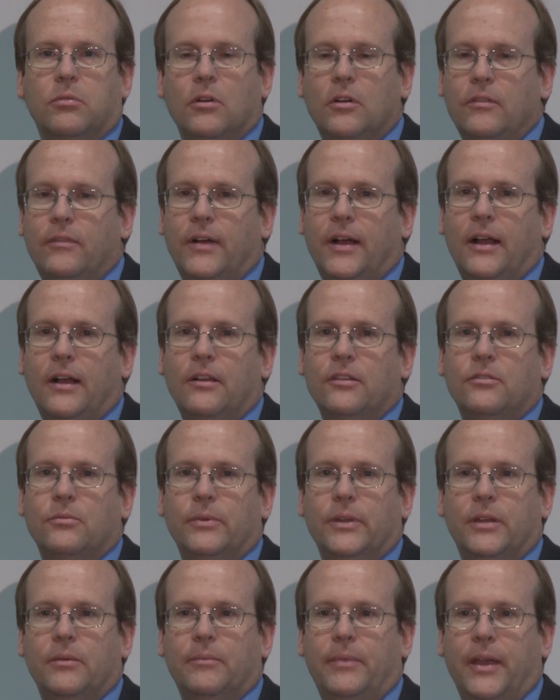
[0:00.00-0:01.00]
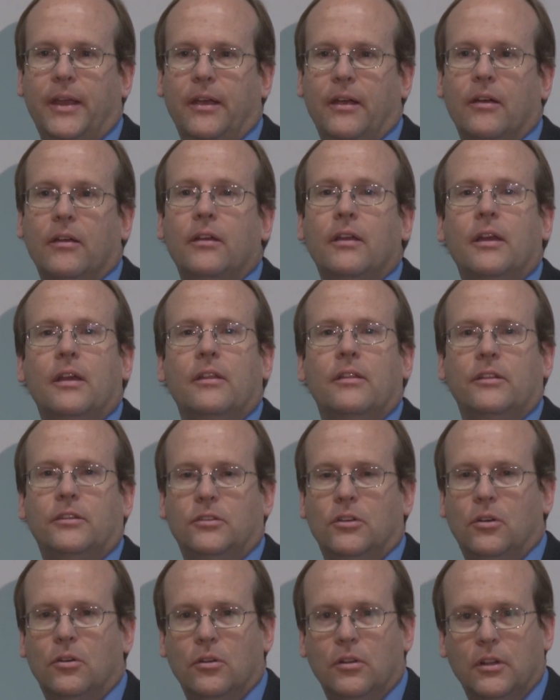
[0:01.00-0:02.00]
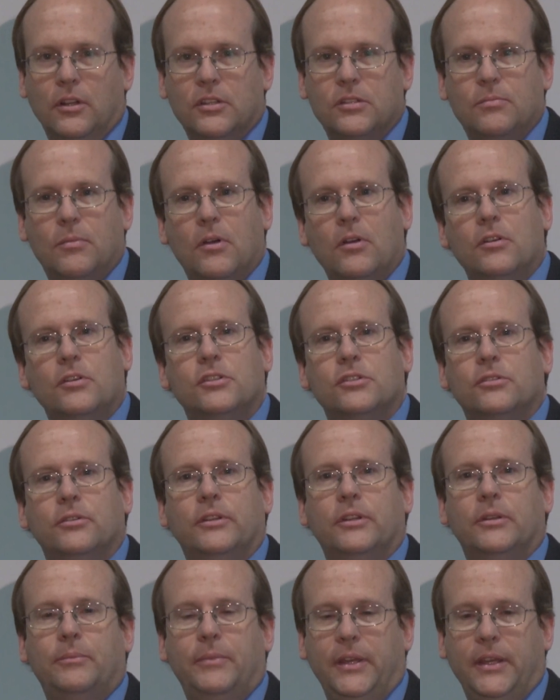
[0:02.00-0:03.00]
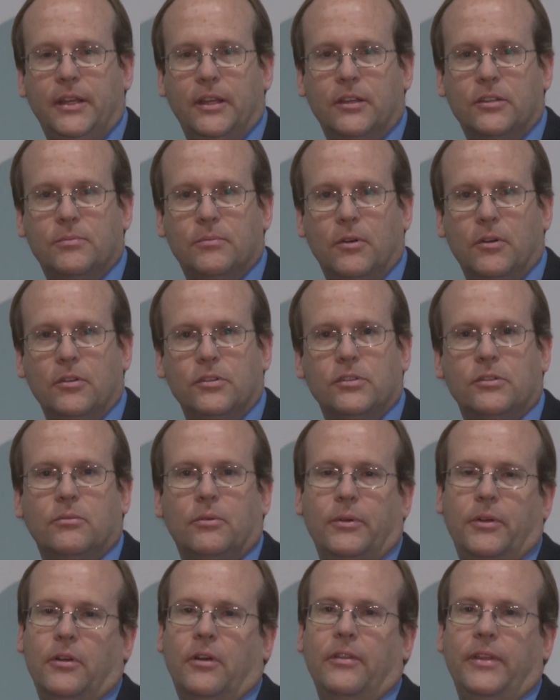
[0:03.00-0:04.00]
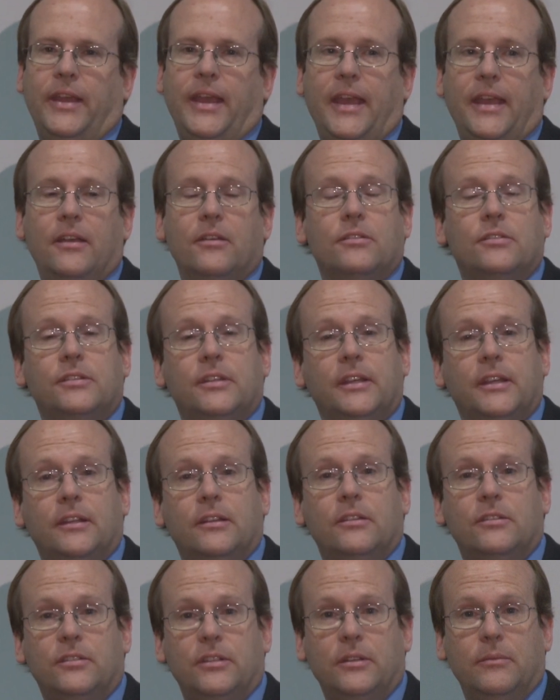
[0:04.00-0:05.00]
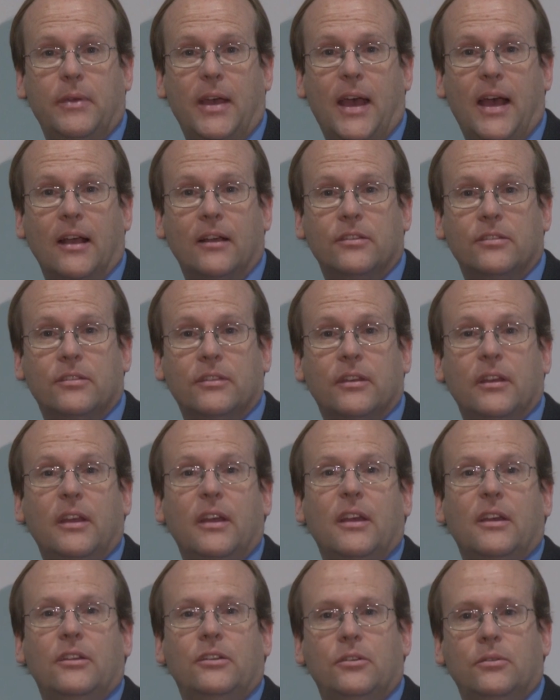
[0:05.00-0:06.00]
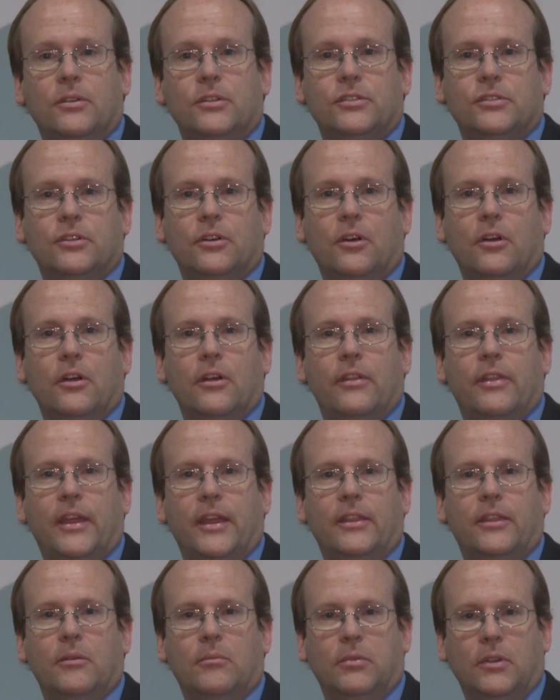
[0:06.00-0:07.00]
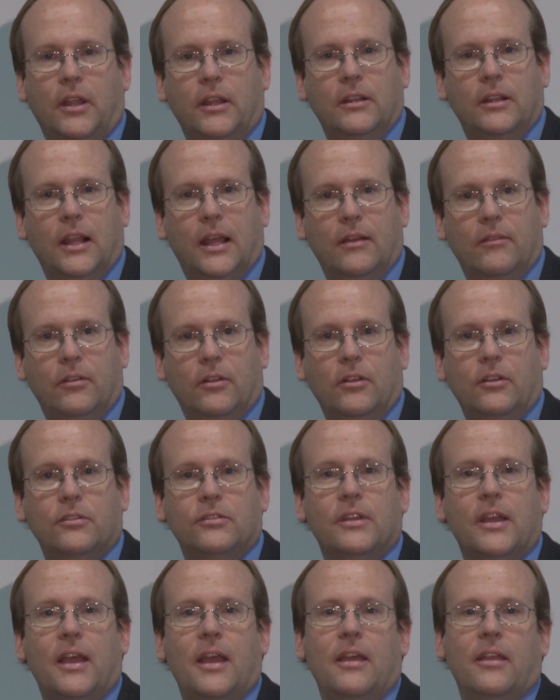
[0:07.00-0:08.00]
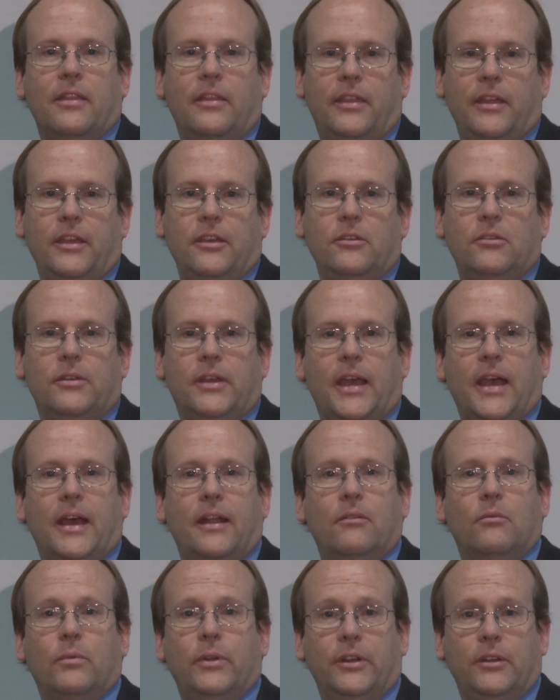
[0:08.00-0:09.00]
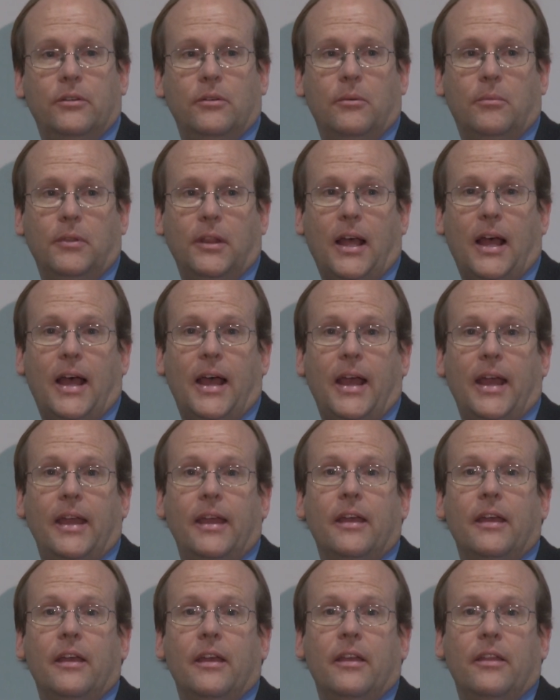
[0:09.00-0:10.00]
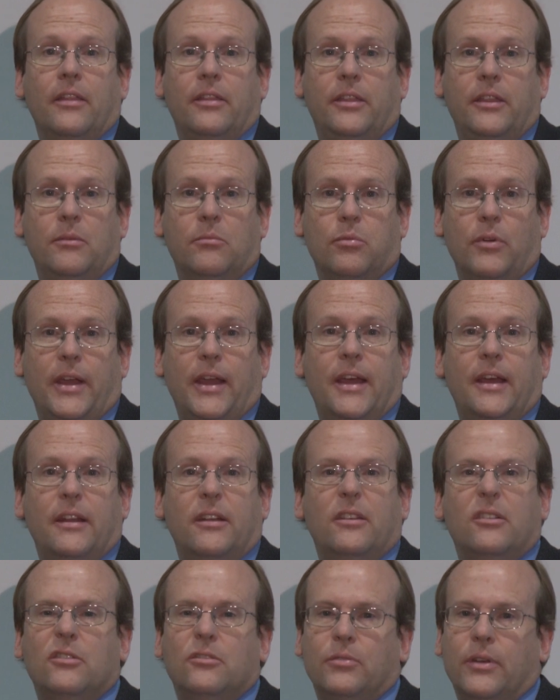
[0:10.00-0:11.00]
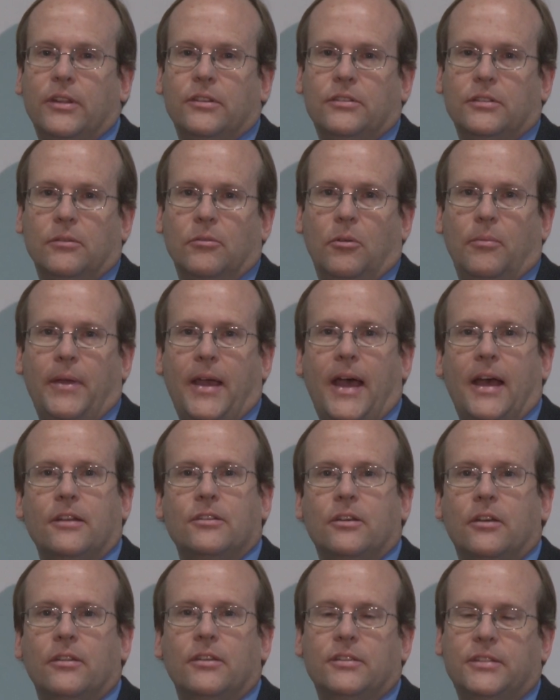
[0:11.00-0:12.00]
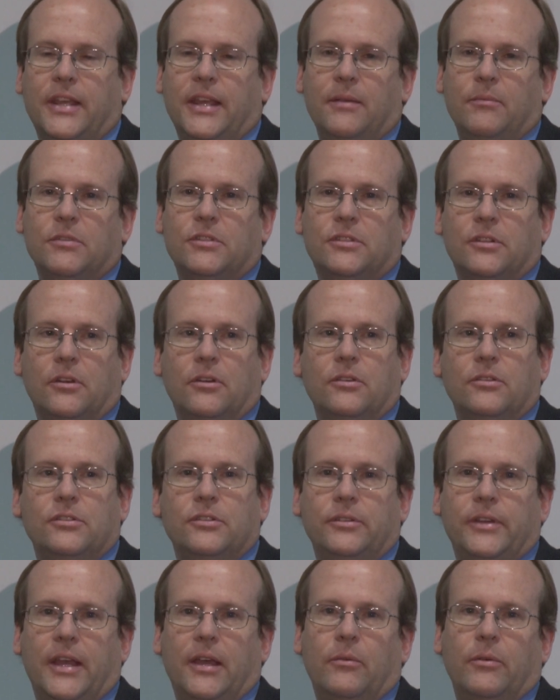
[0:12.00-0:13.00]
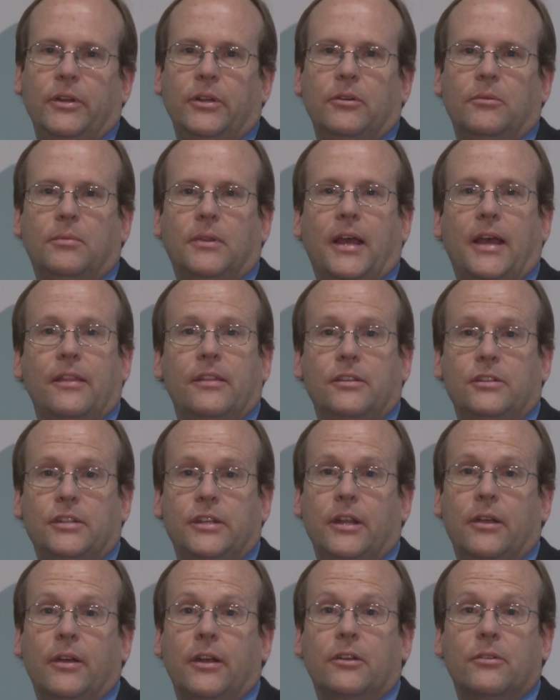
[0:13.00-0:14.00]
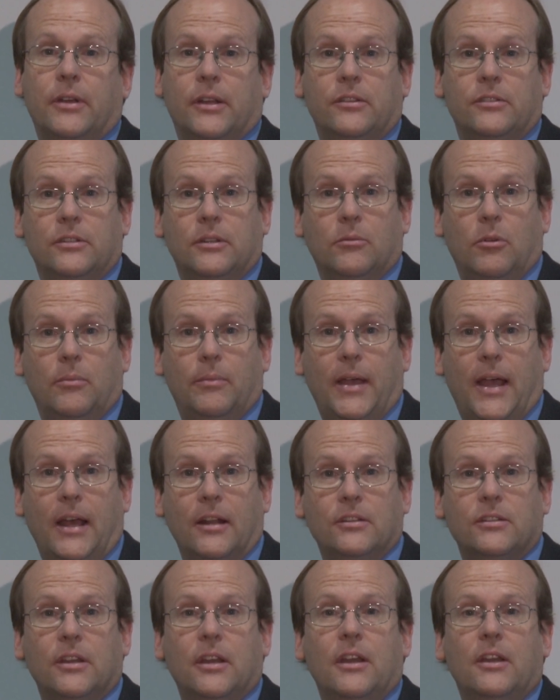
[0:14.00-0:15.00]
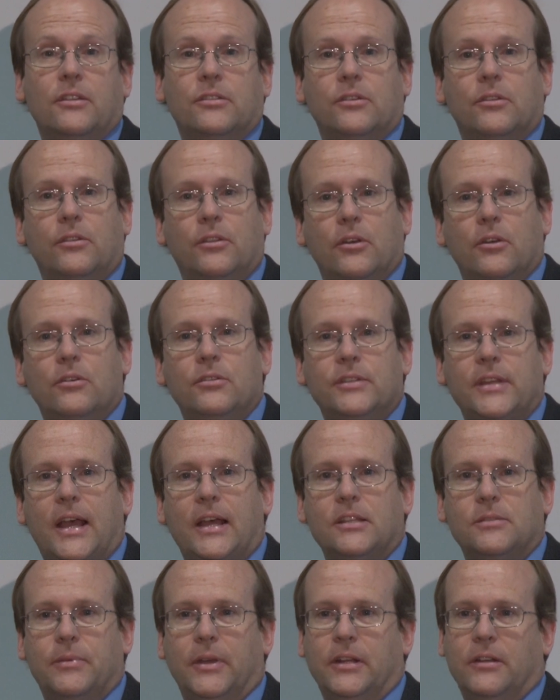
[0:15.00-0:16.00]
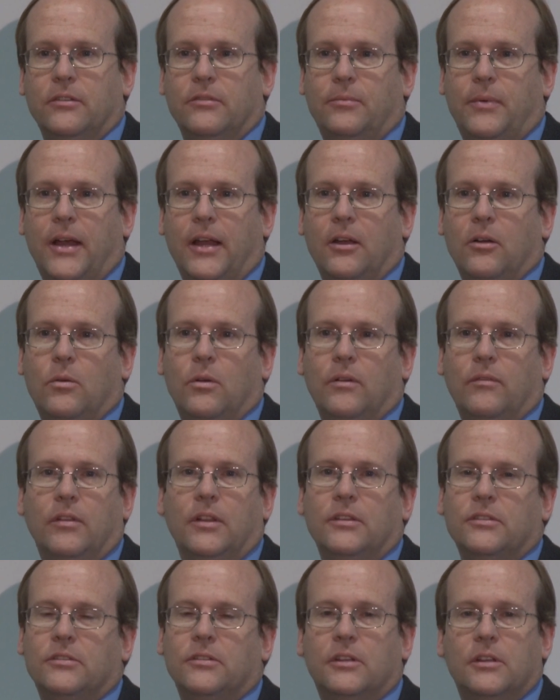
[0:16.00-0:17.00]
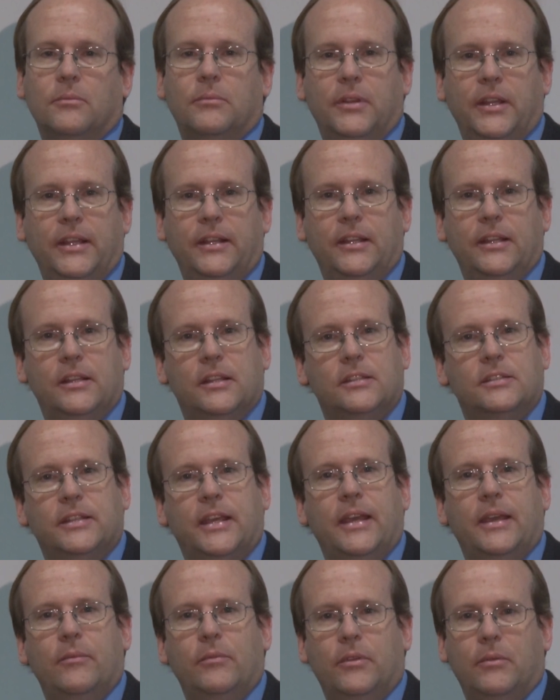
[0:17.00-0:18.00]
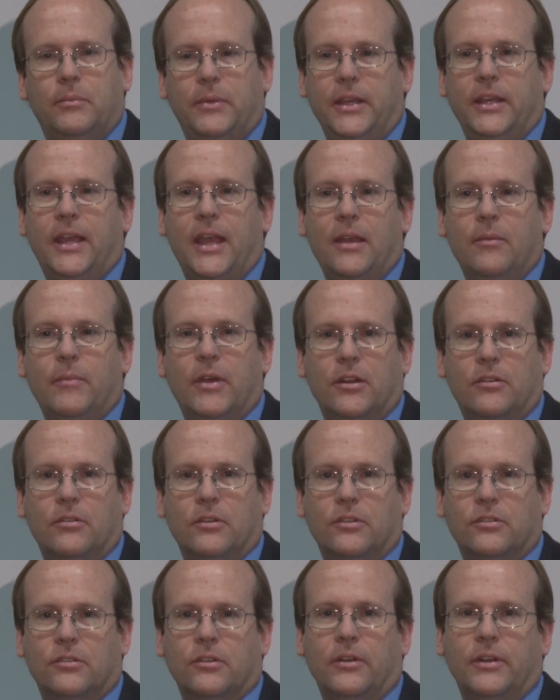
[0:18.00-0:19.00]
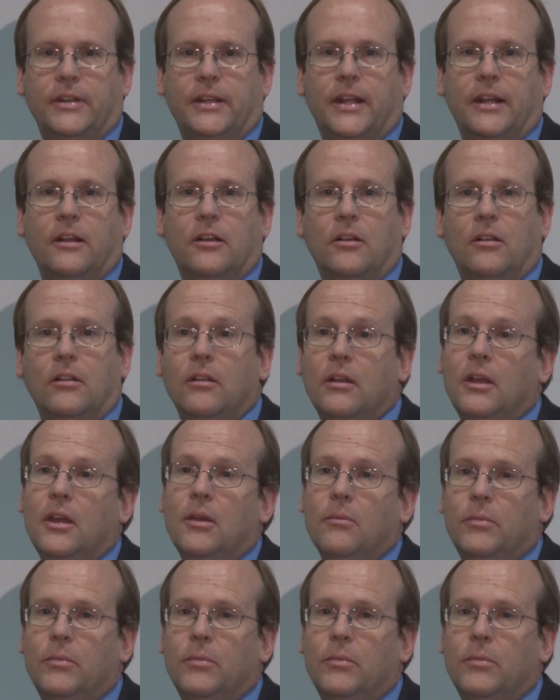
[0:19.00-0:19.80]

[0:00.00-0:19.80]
profiles, we compare the total exposure and the peak exposure, what we call the AUC and the Cmax, to ensure that the blood levels that you get when you apply the brand transdermal patch are the same as those you get when you apply the generic transdermal patch. So those aspects of bioequivalence are completely the same. The PK metrics are identical.